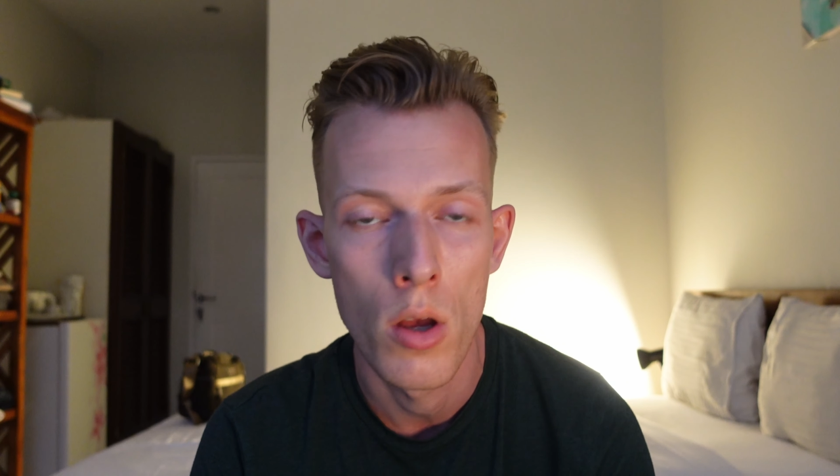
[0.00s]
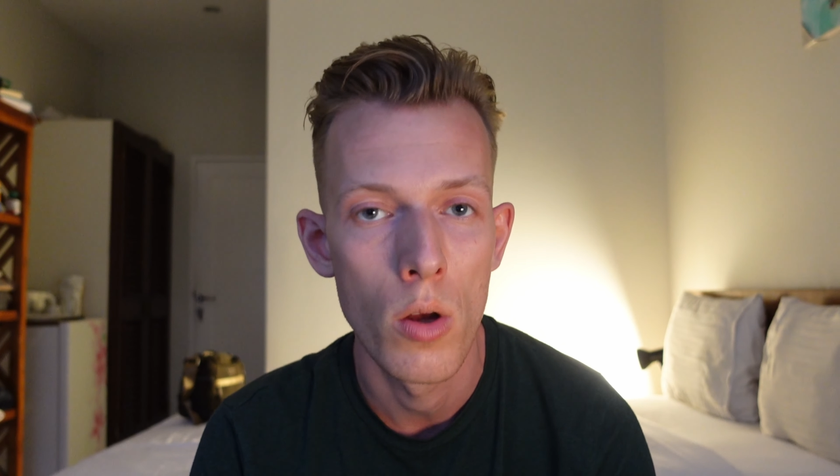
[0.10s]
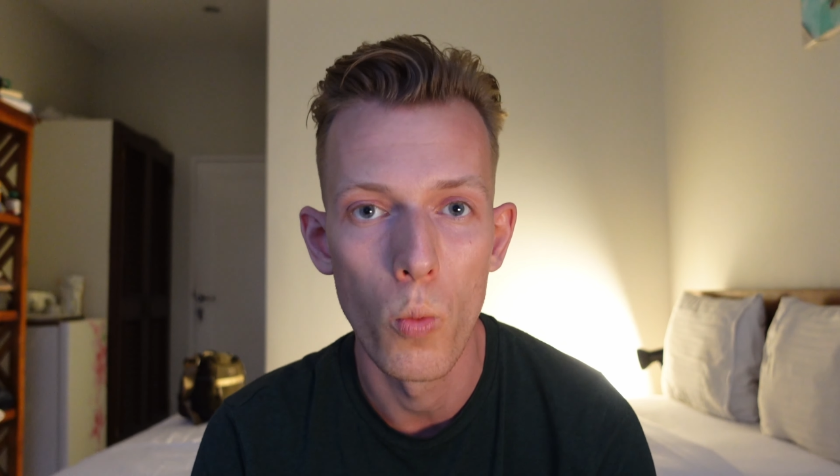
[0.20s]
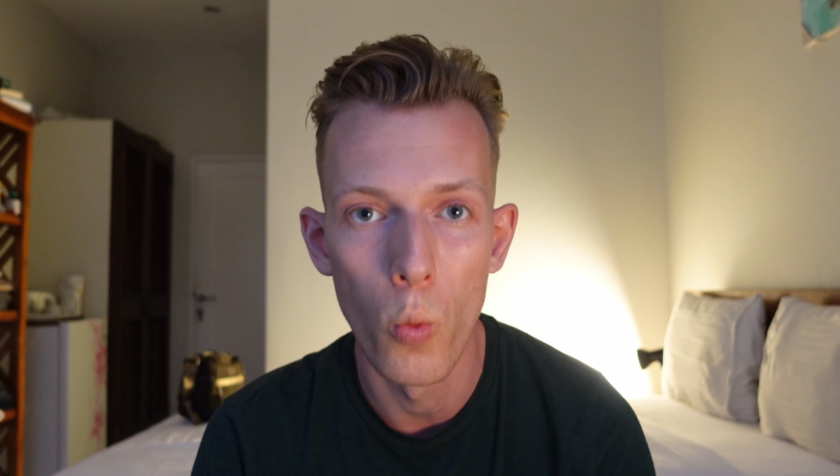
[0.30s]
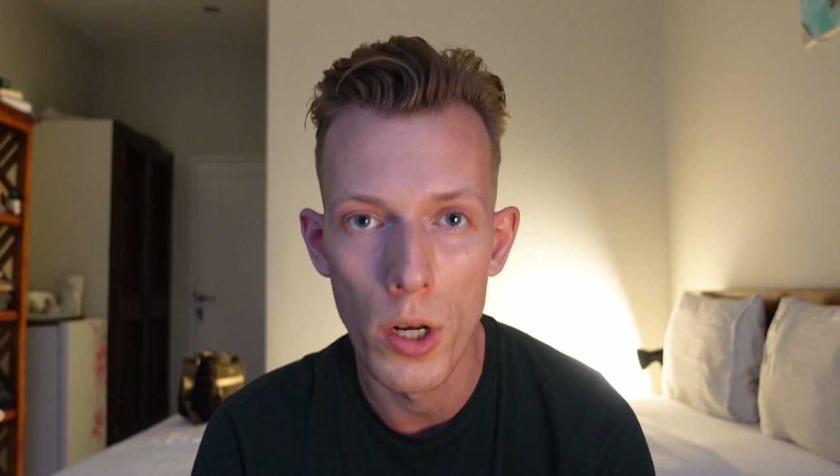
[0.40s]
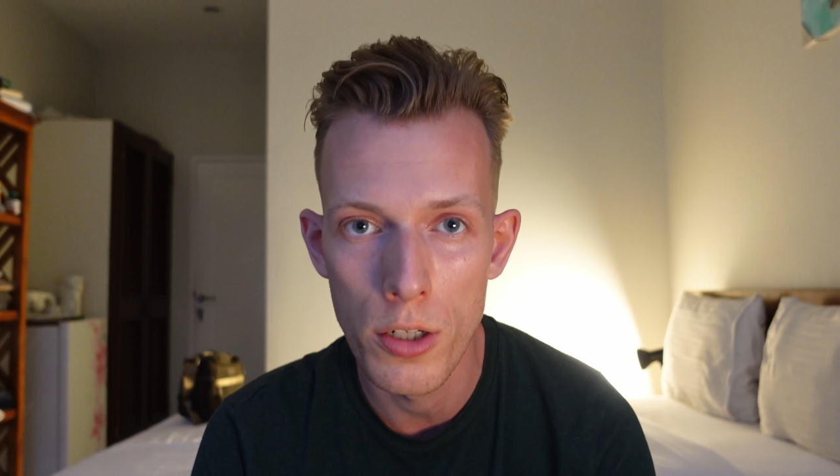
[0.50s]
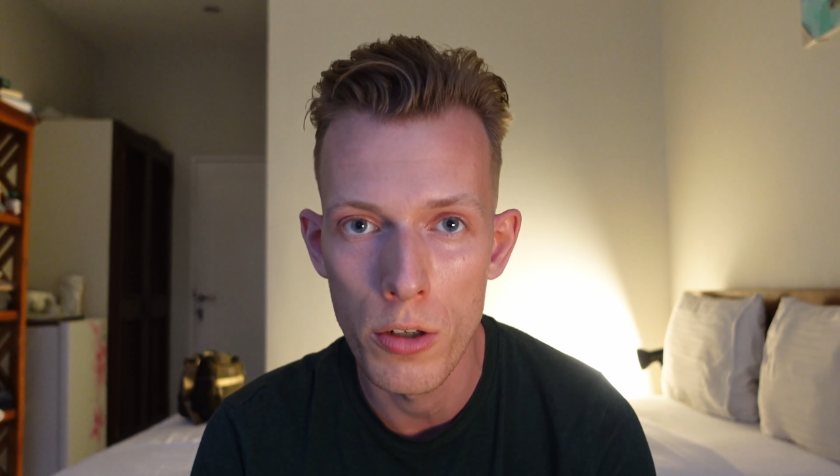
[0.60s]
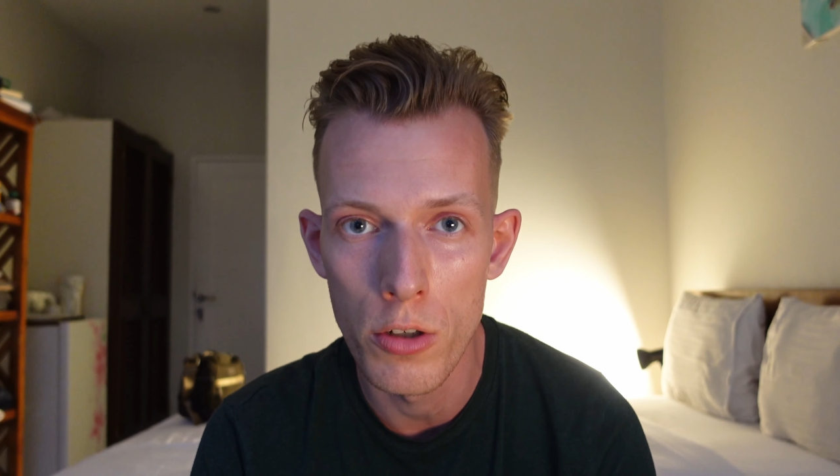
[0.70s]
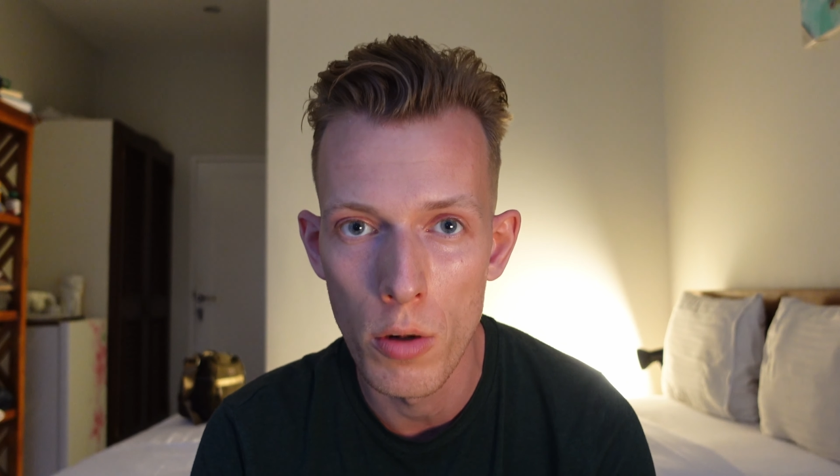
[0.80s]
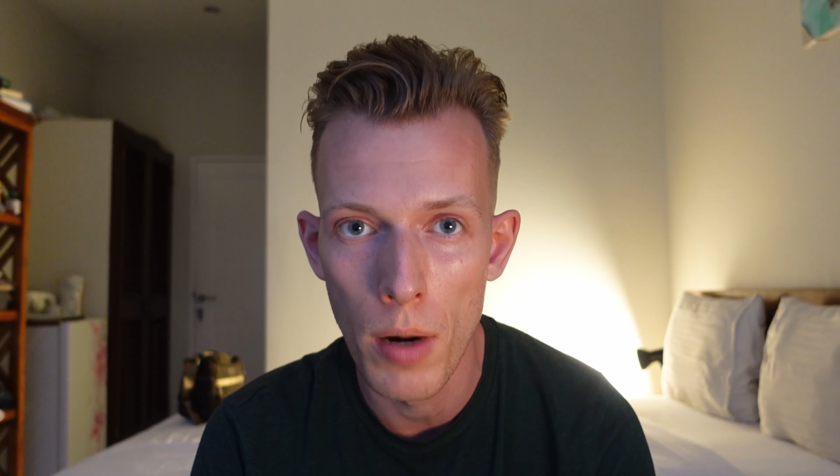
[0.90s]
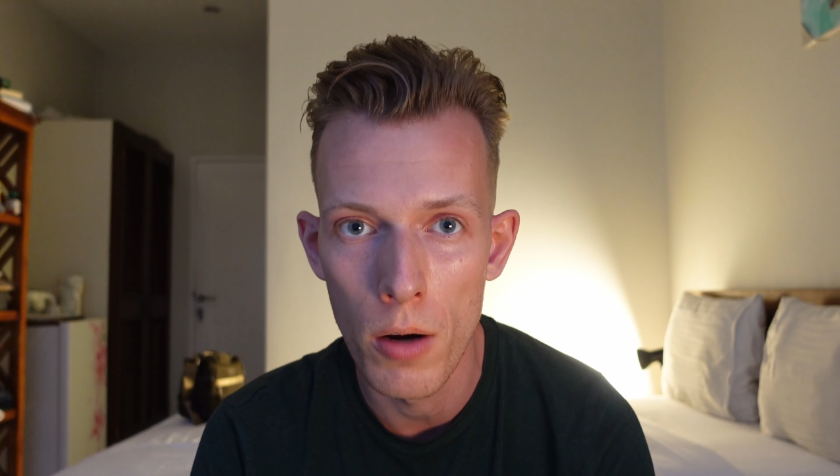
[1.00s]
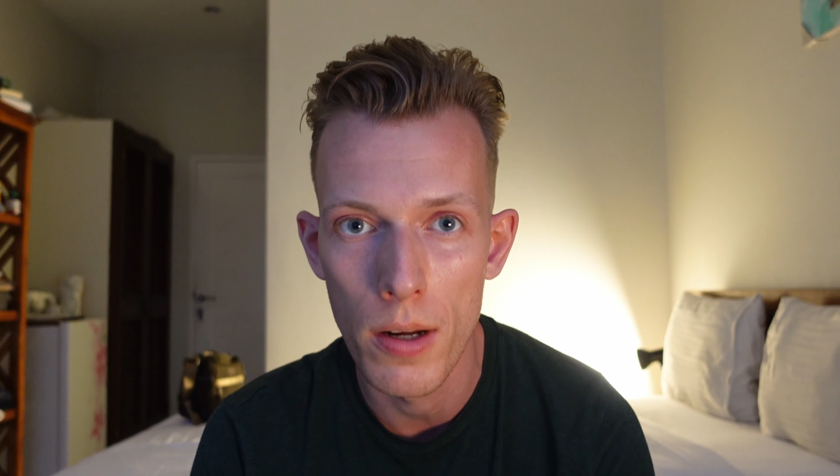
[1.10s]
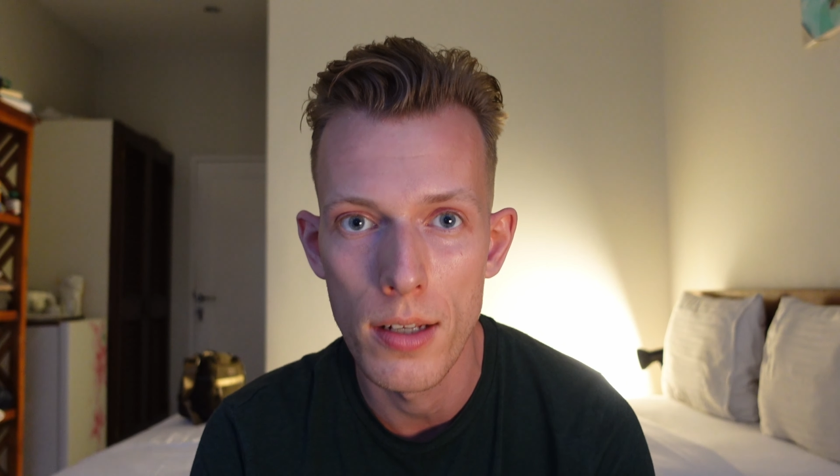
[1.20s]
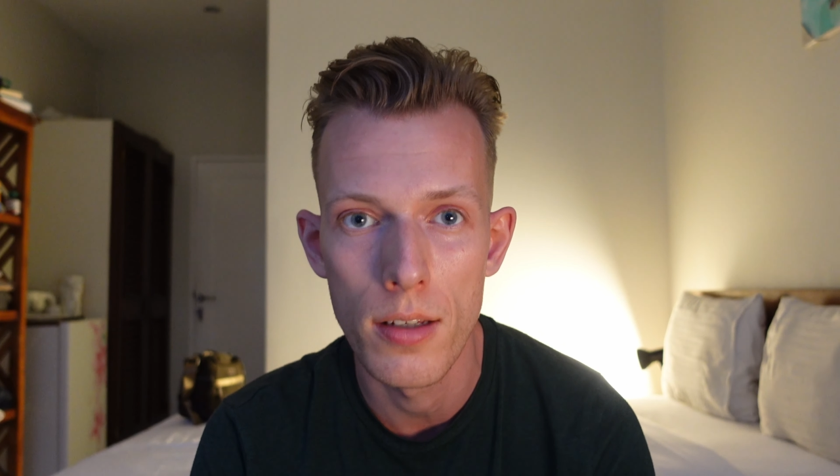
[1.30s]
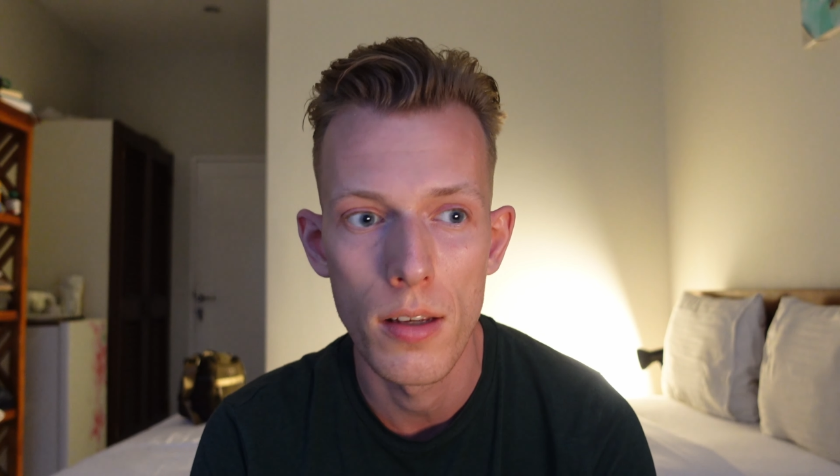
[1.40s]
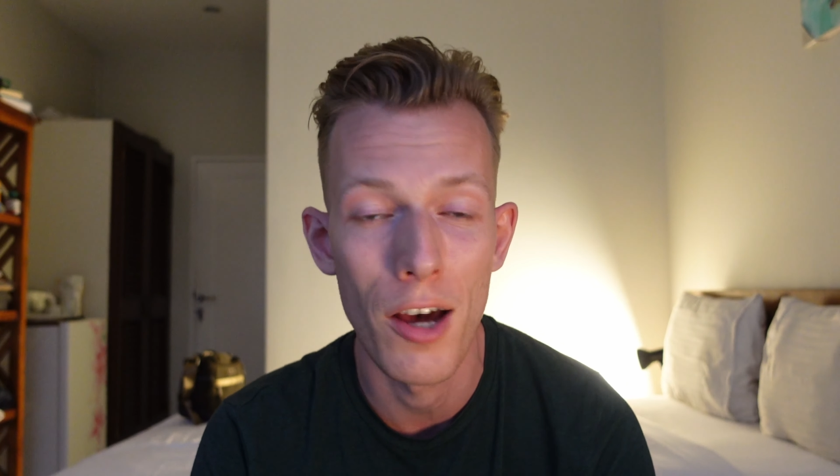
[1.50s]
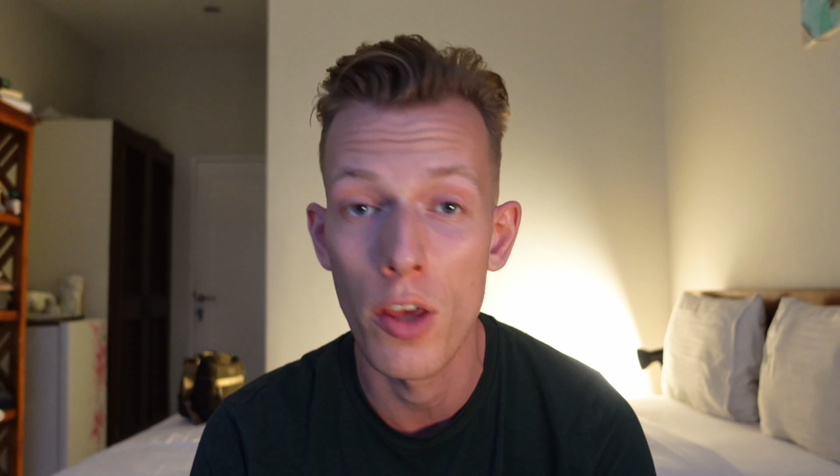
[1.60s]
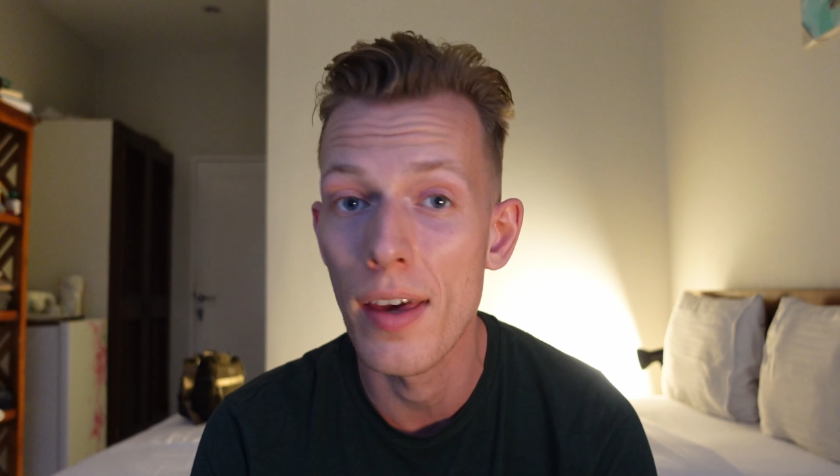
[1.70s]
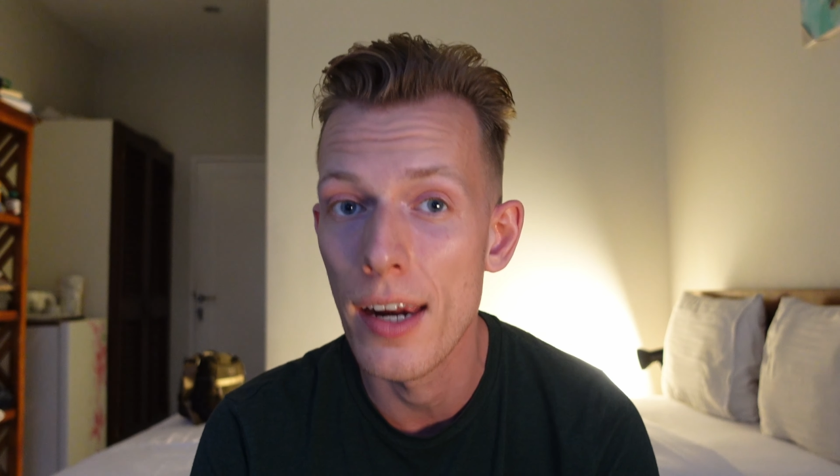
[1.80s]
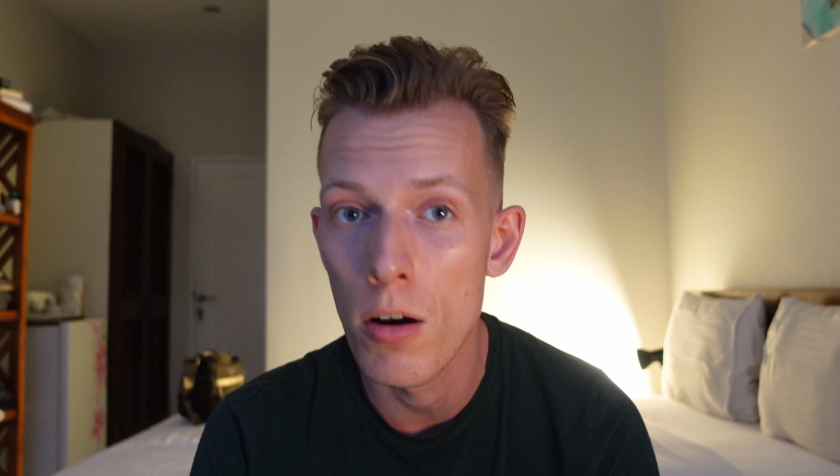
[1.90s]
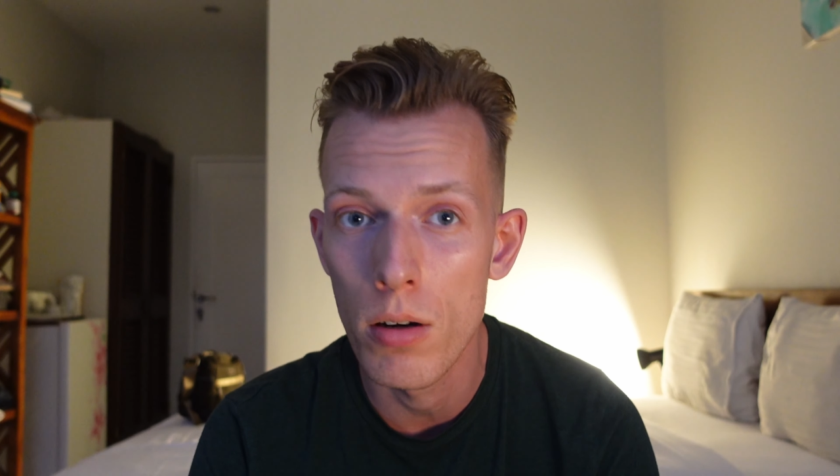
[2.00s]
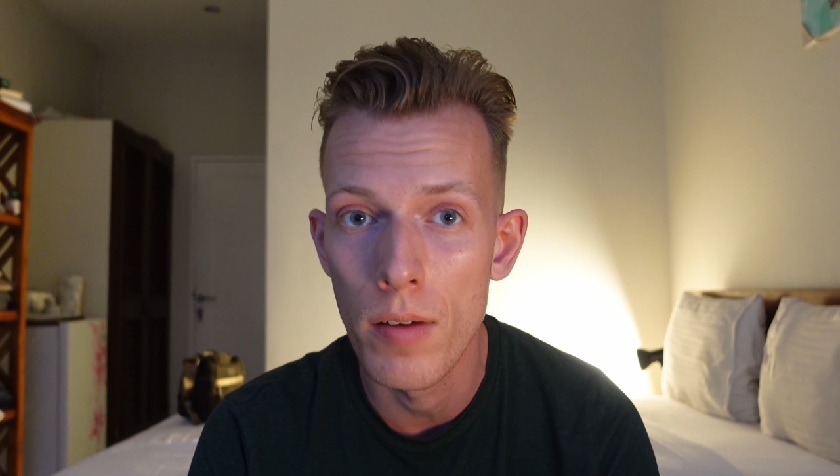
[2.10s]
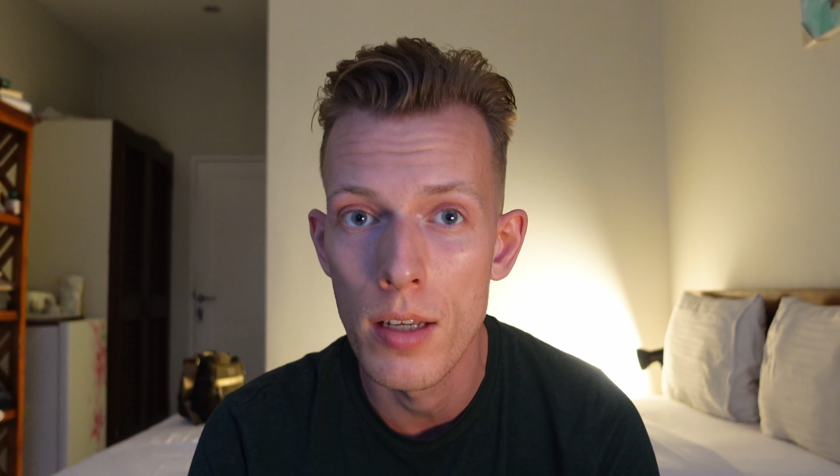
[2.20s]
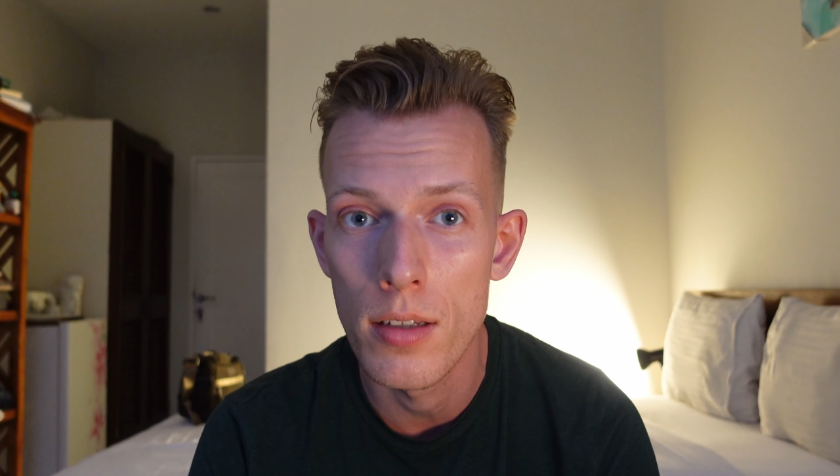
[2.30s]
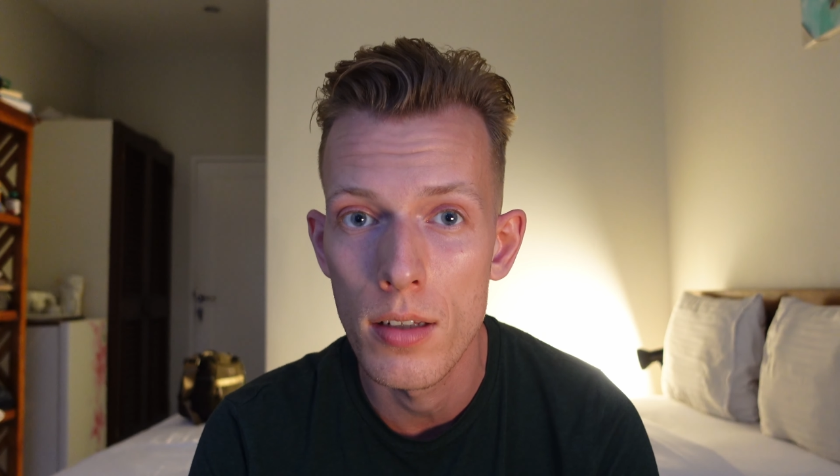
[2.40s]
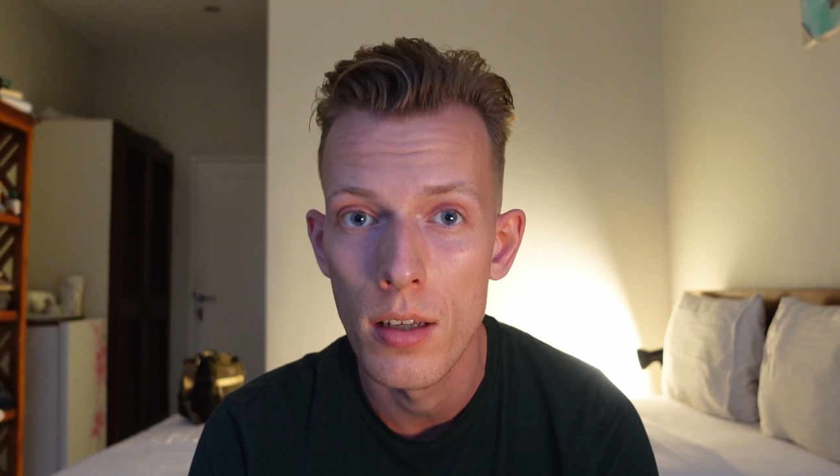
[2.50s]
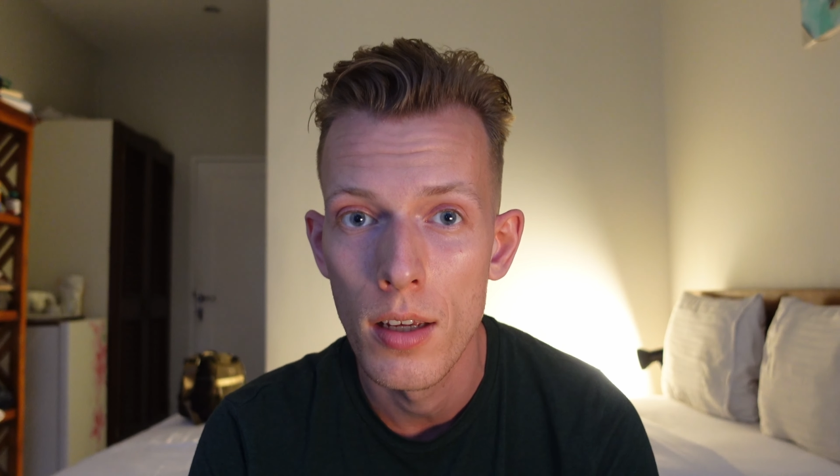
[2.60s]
what do you do about it? How do you get out of it?